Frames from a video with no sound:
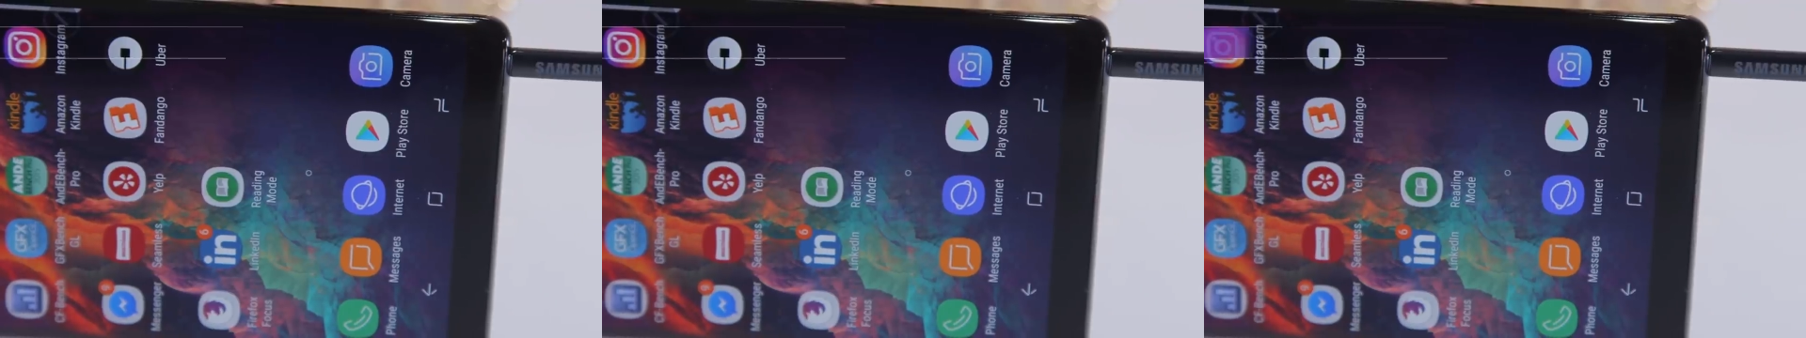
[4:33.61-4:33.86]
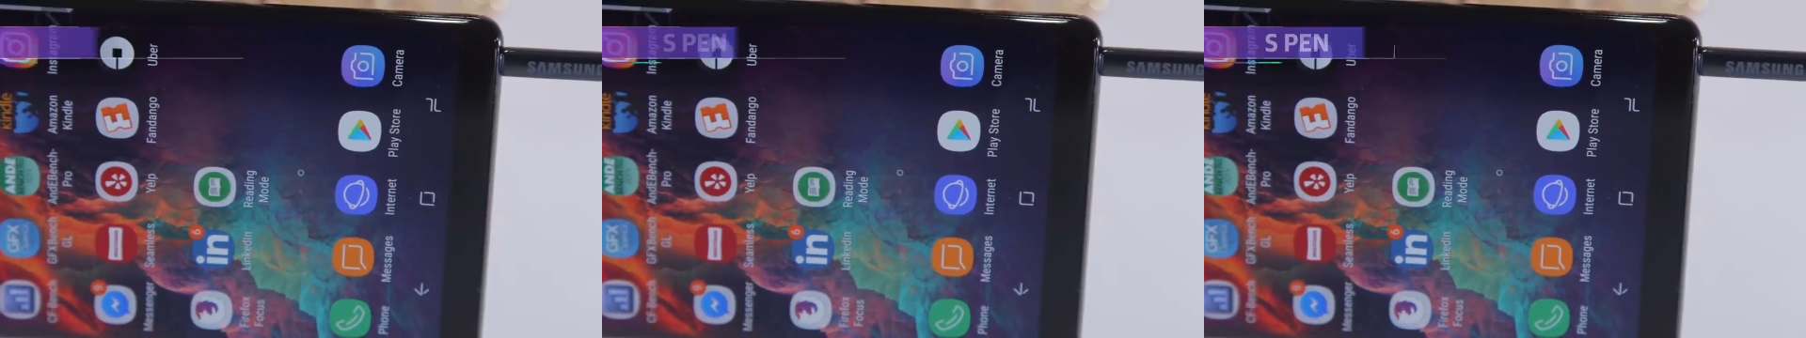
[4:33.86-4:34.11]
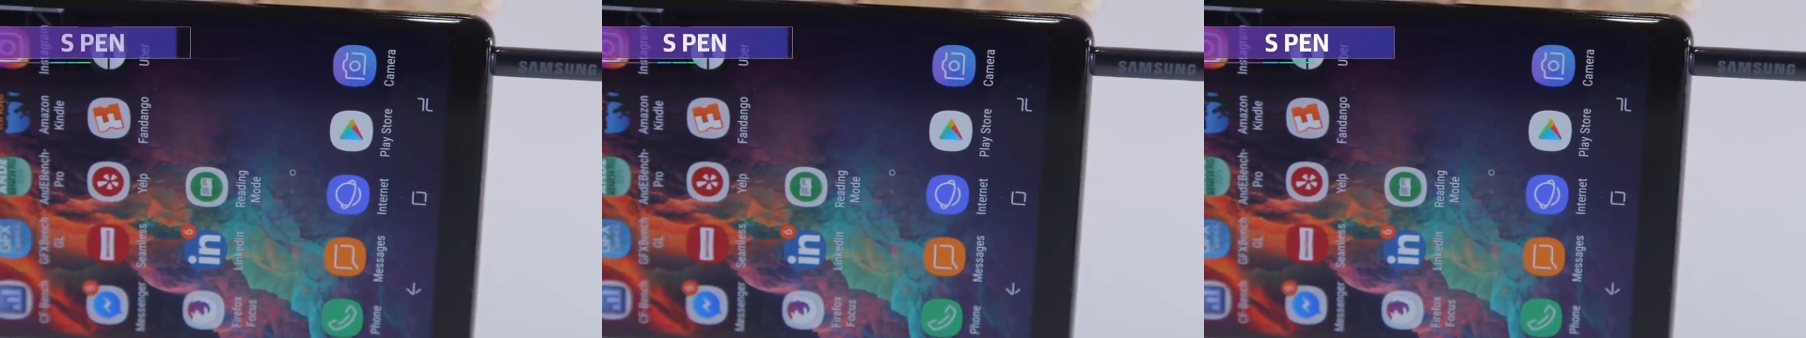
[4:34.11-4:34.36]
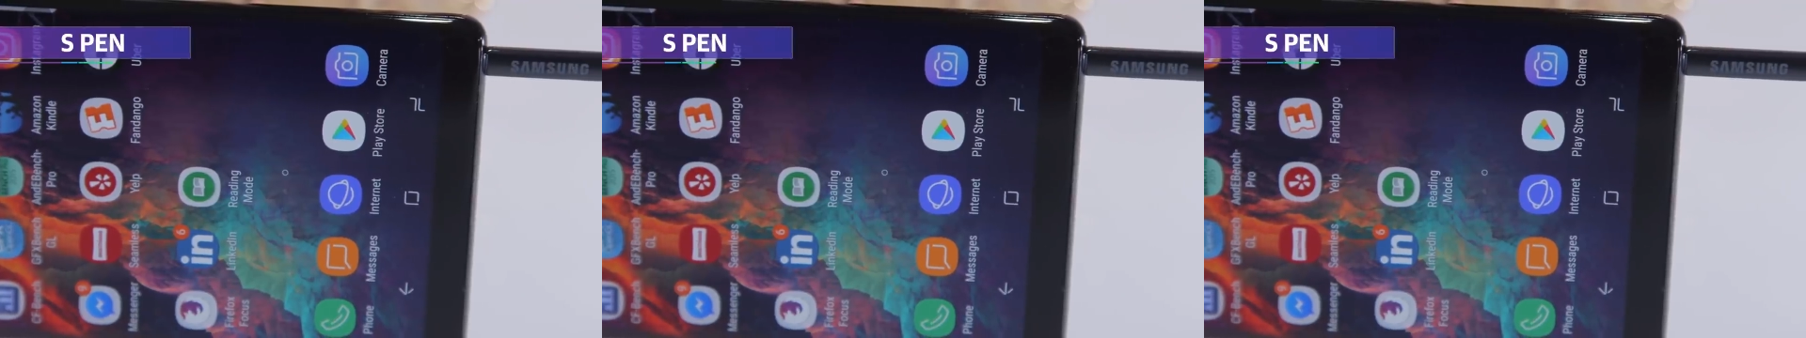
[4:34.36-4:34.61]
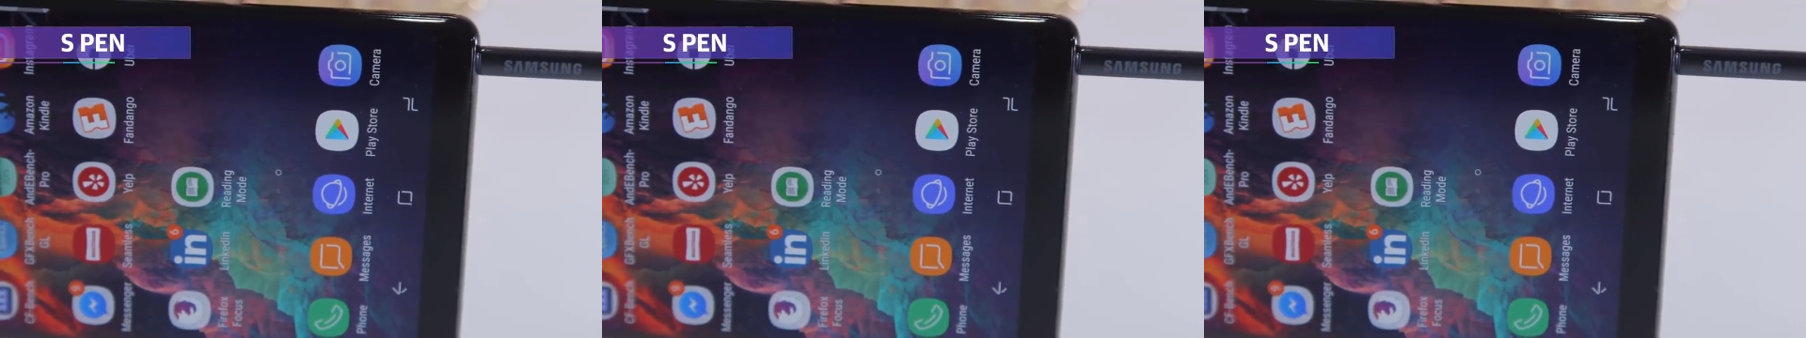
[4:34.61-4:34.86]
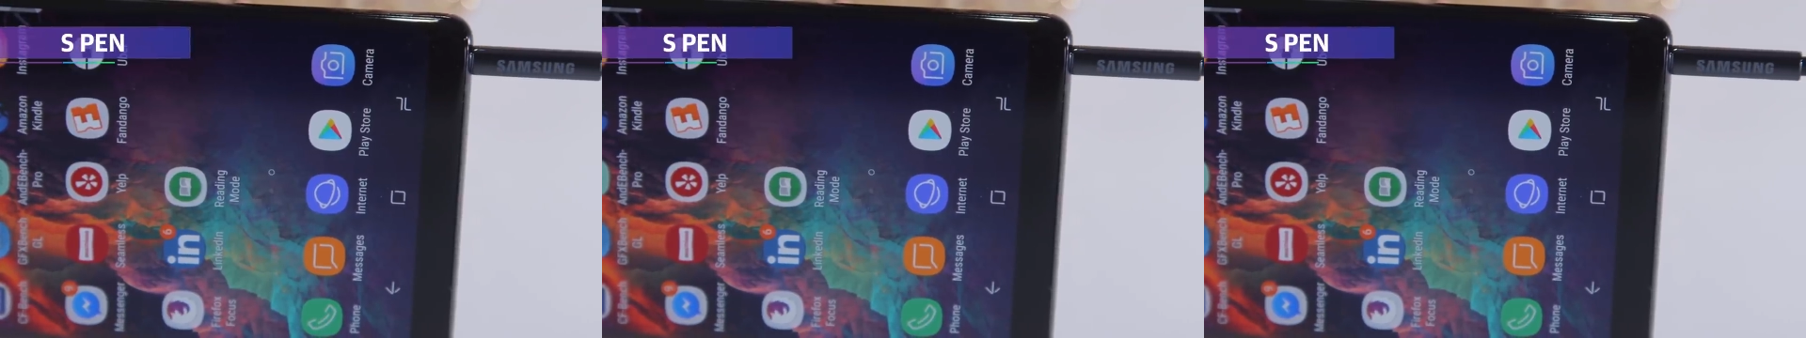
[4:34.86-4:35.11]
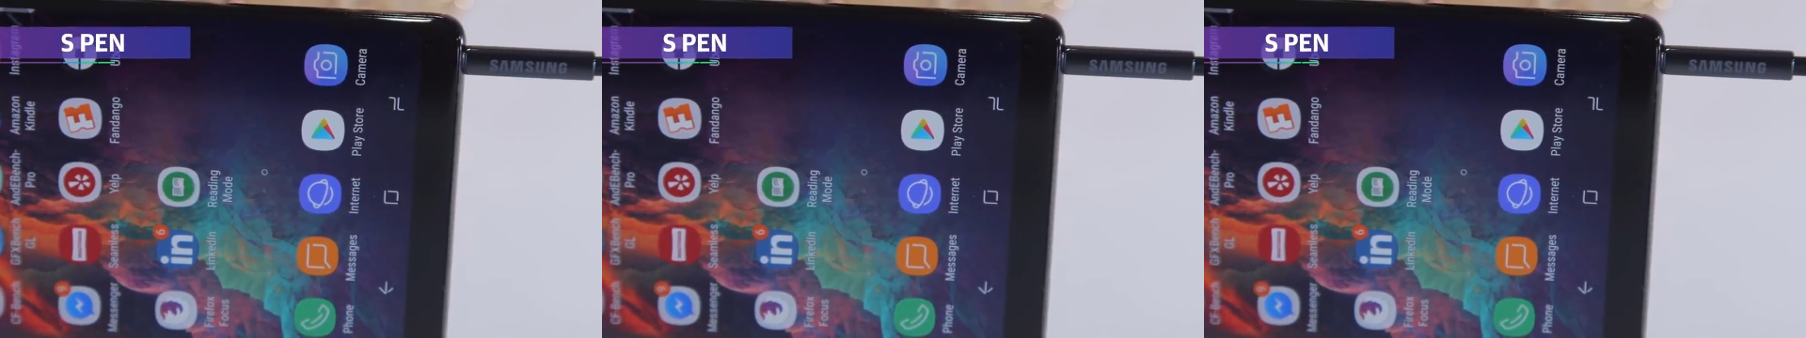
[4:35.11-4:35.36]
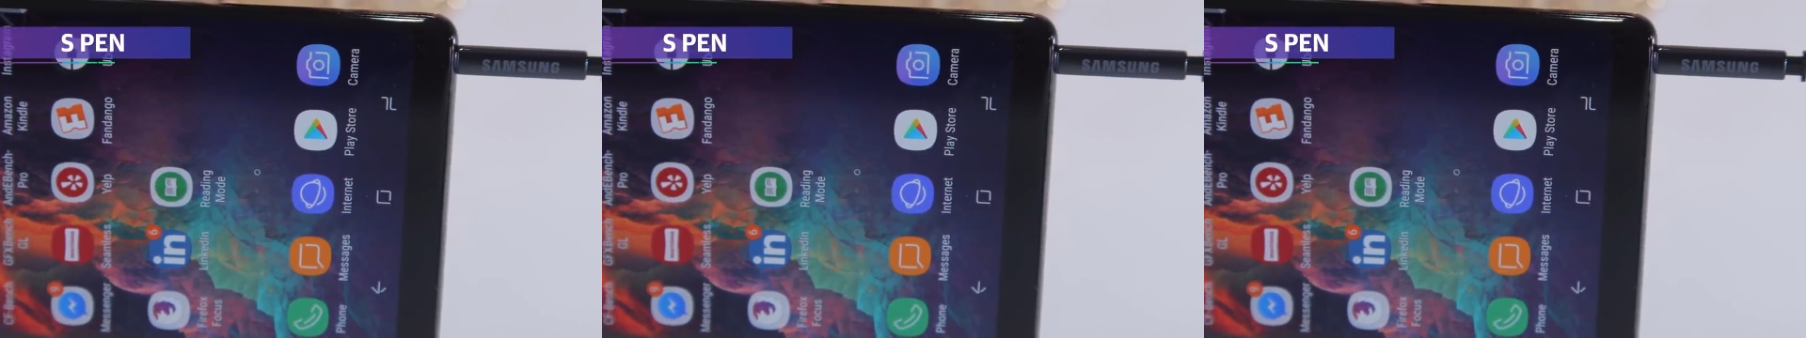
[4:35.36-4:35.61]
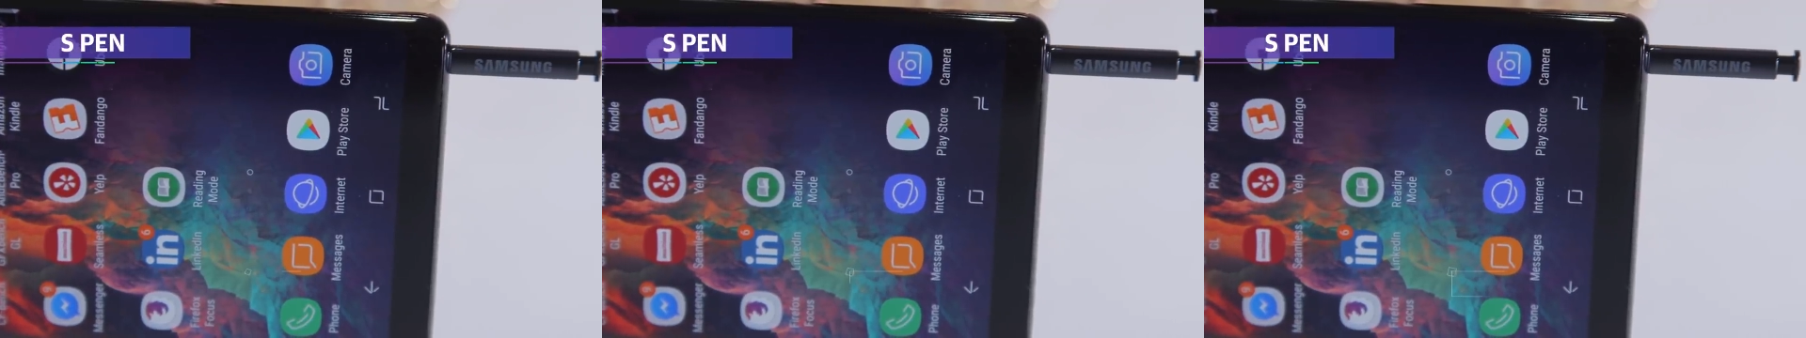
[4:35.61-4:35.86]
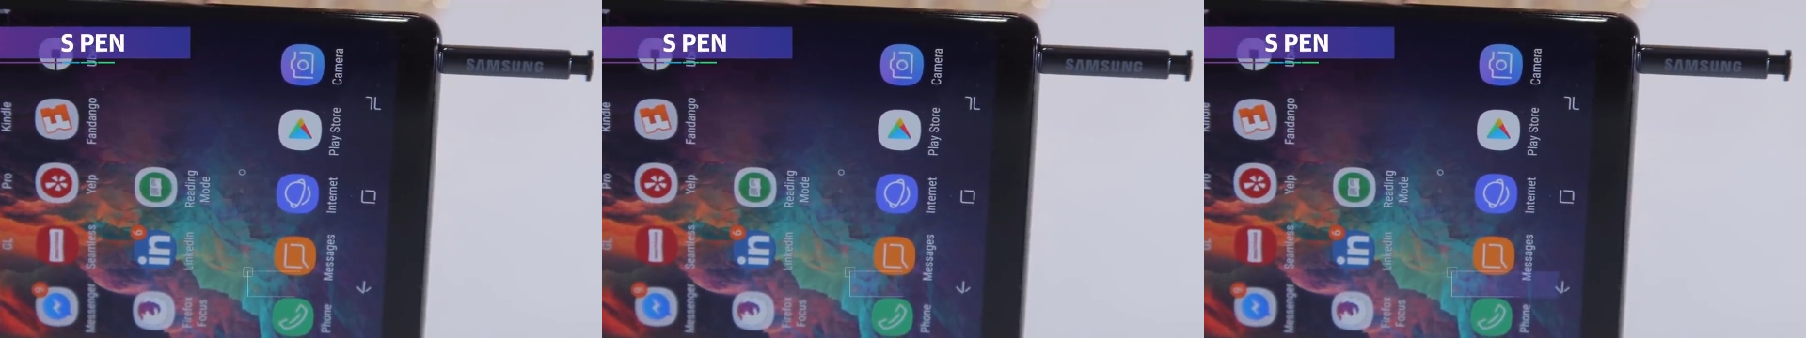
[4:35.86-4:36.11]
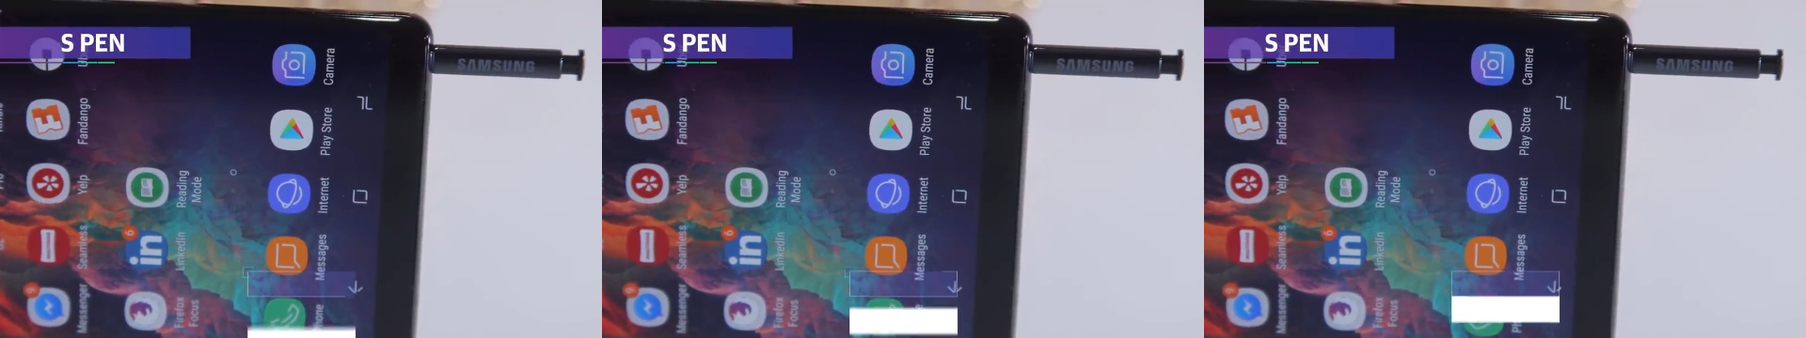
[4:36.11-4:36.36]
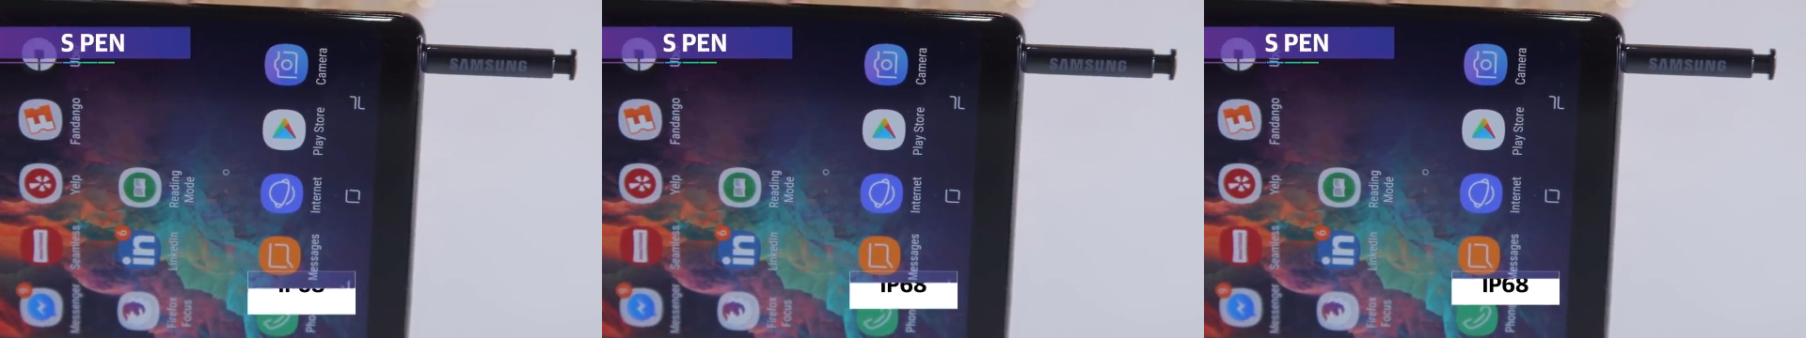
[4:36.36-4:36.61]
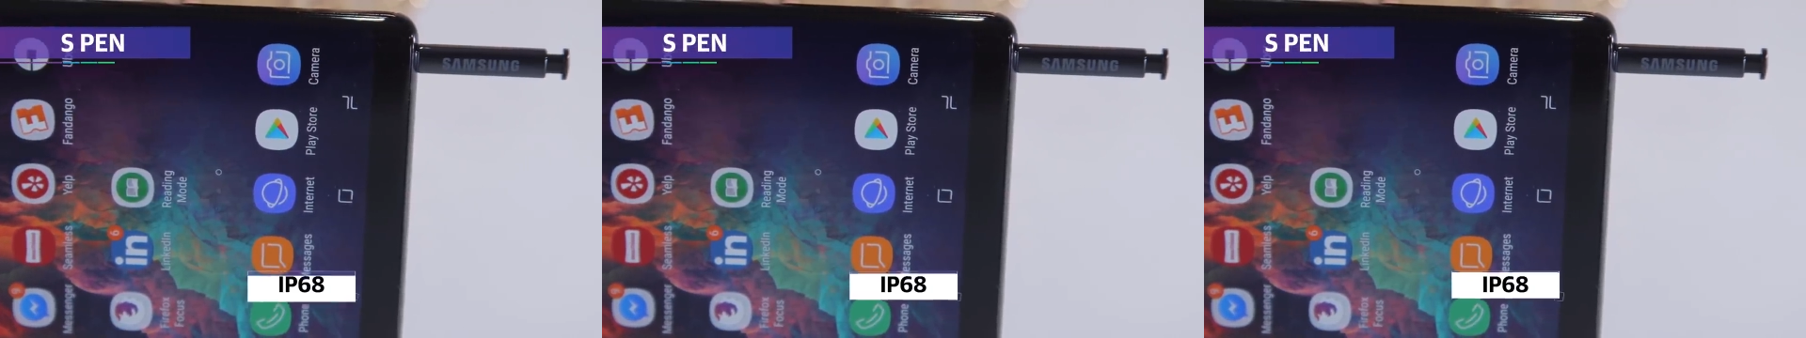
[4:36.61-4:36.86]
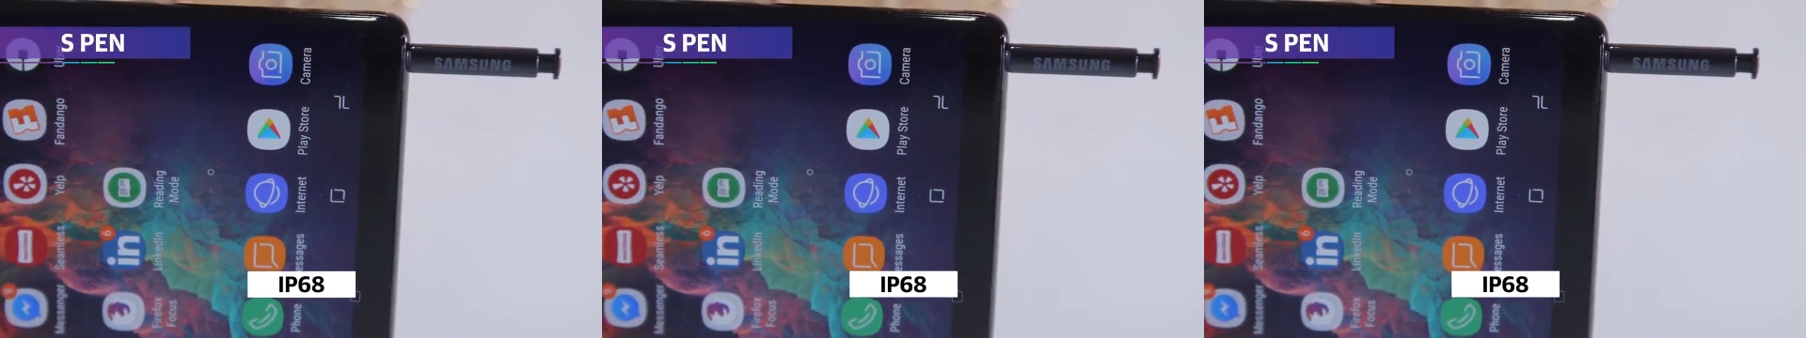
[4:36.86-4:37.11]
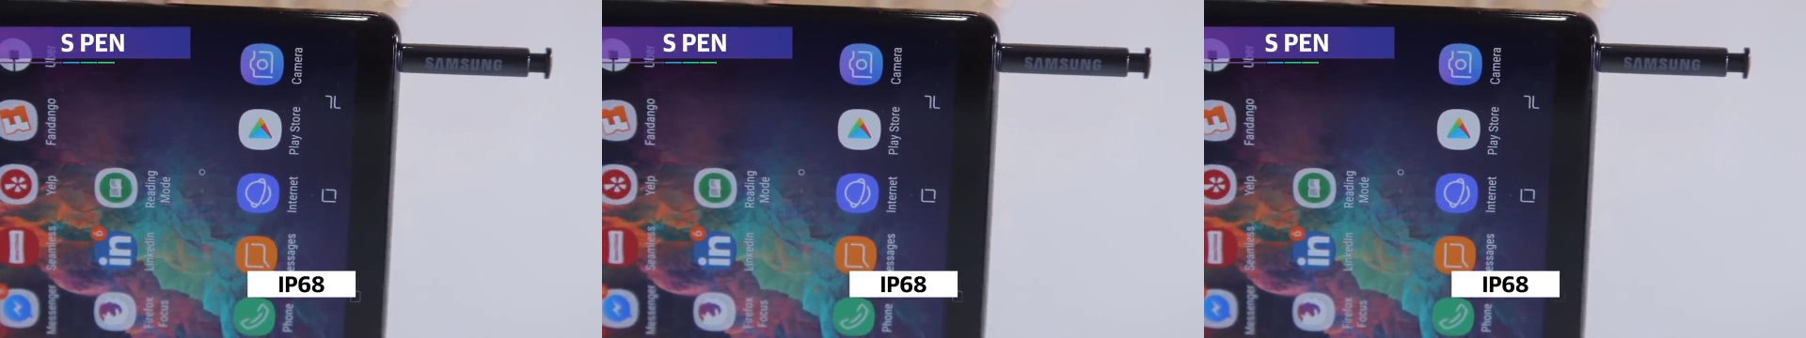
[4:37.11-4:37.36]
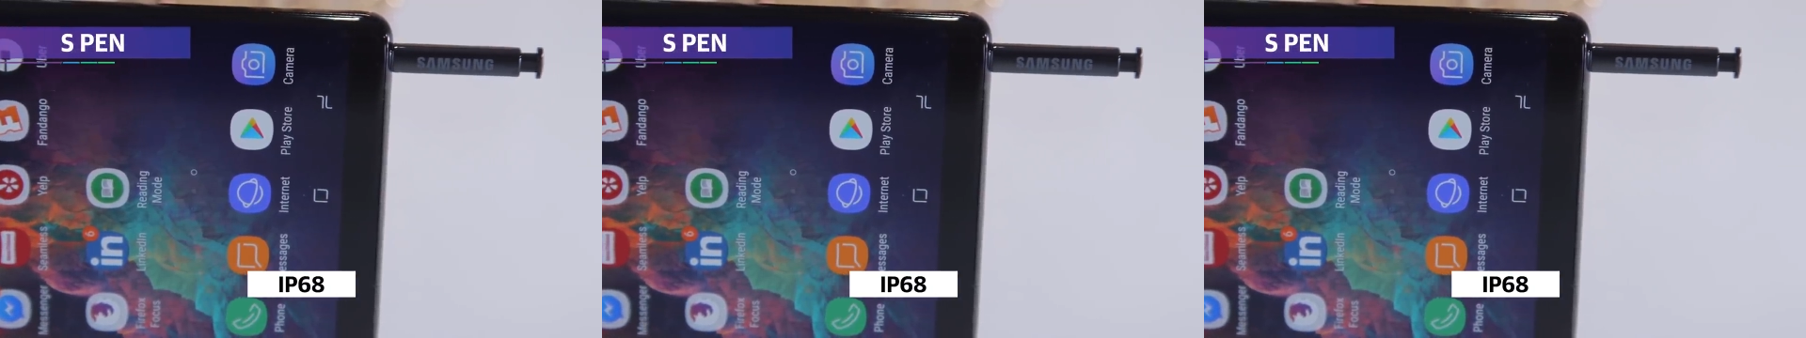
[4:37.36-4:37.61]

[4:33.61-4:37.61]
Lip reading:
No face is visible, so there are no lips to read.